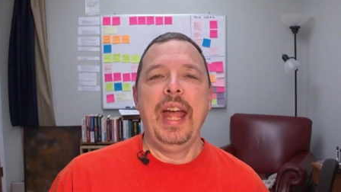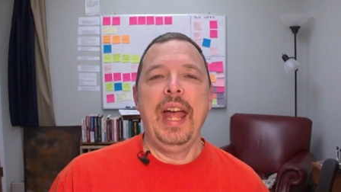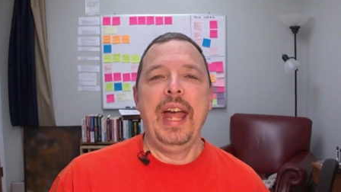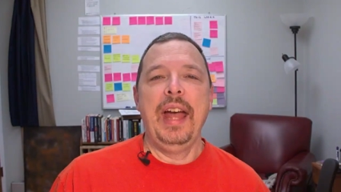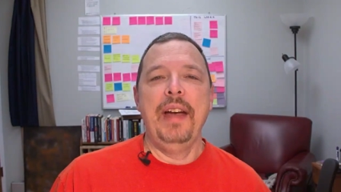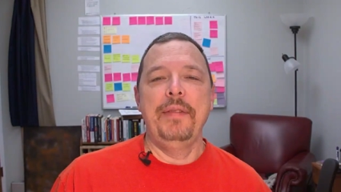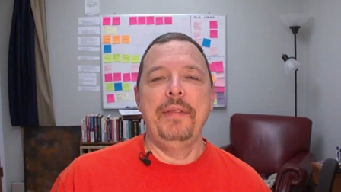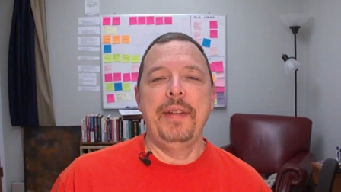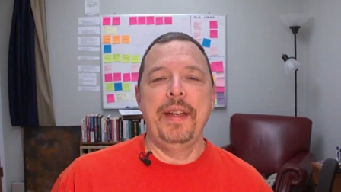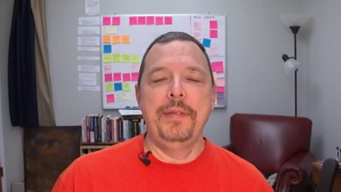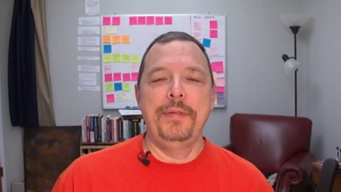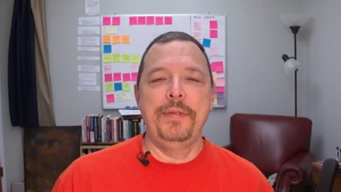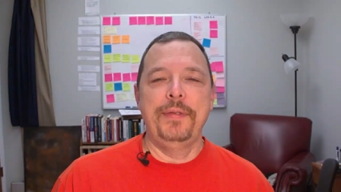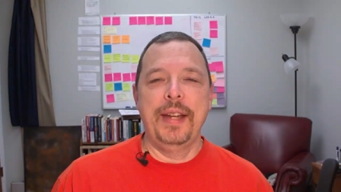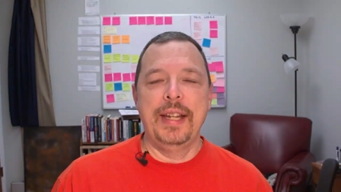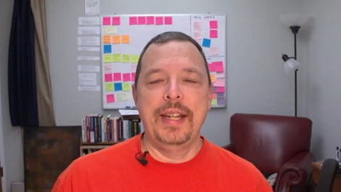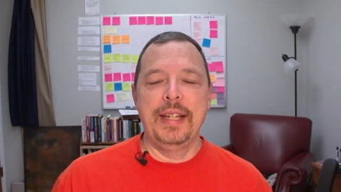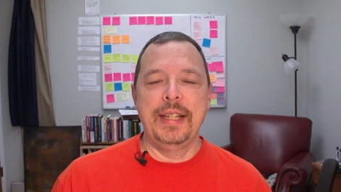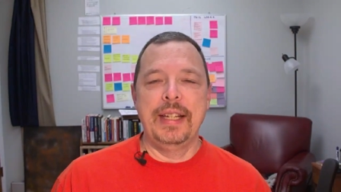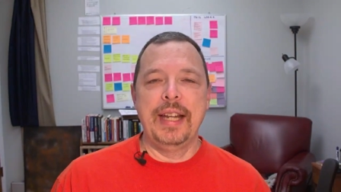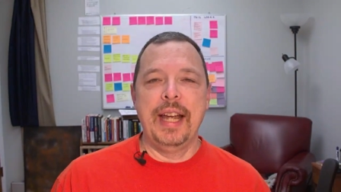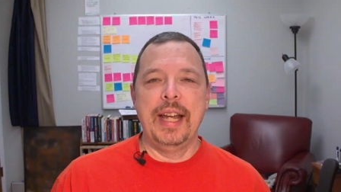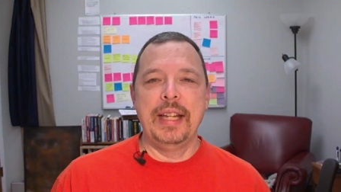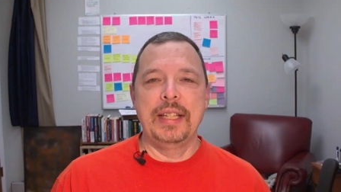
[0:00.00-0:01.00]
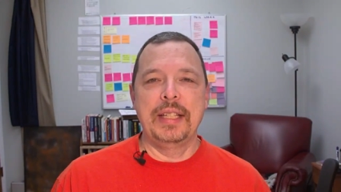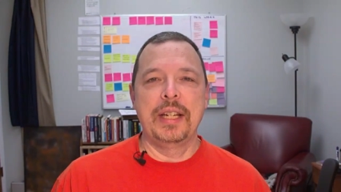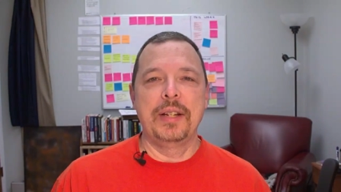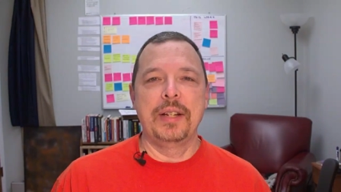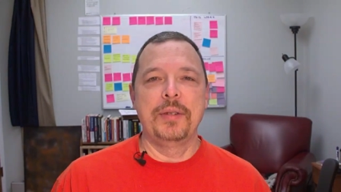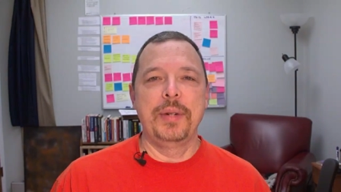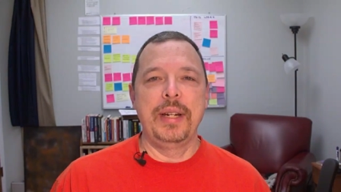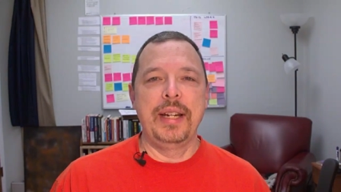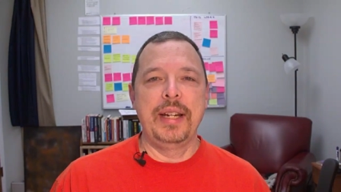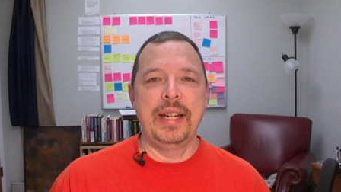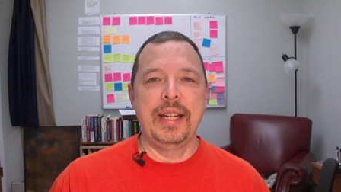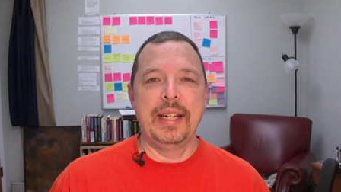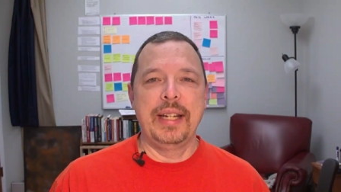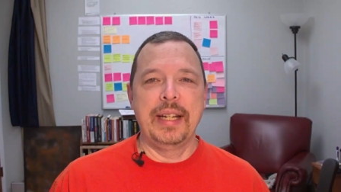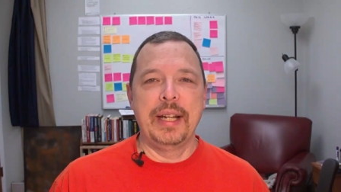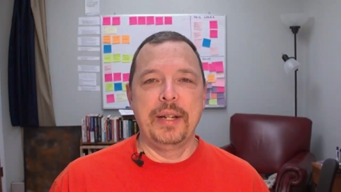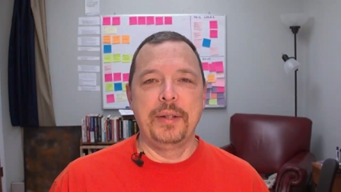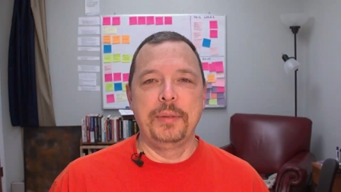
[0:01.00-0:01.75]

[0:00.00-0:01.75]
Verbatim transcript: Have a fantastic weekend.